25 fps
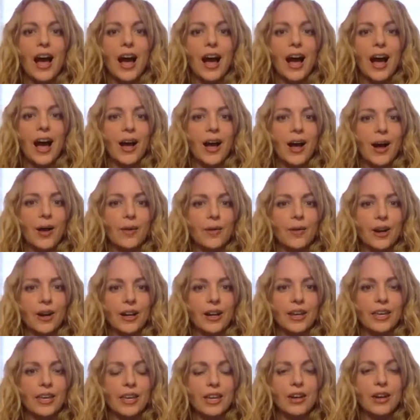I want to
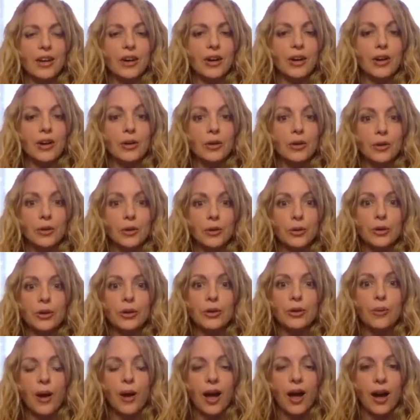hear who
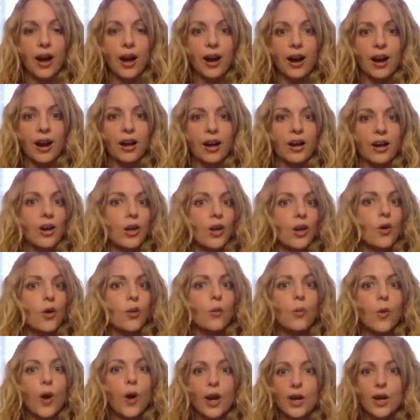you are,
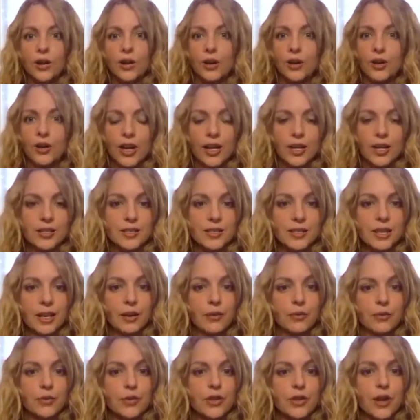what your greatest
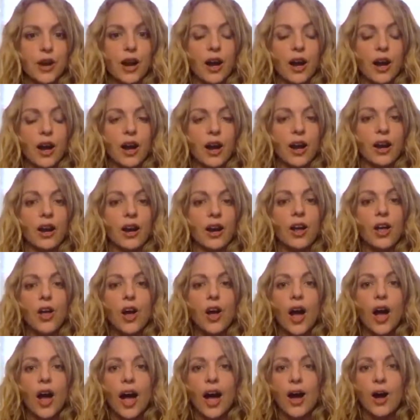gifts are,
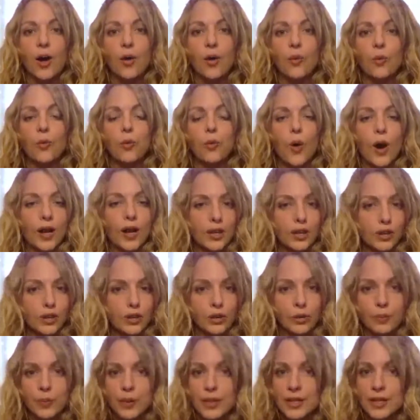what
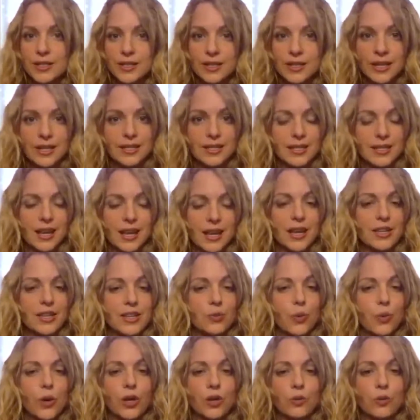your business is,
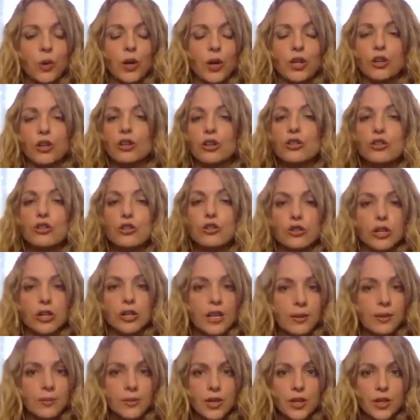what your
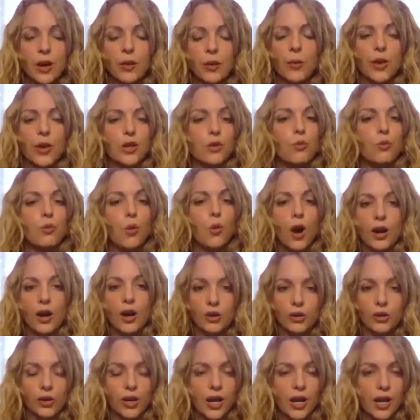dreams are, what you want to
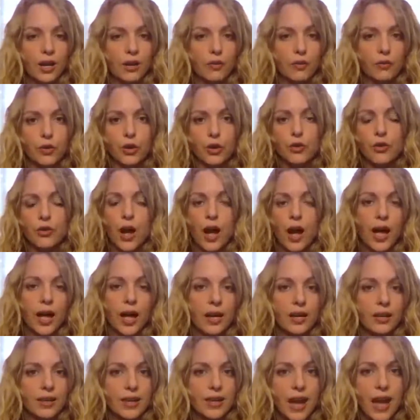create if you're not
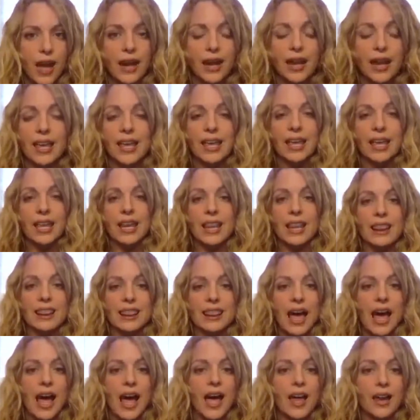yet in
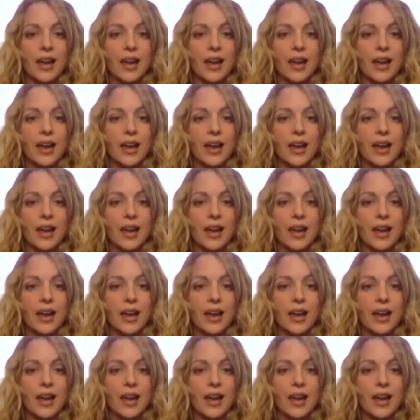that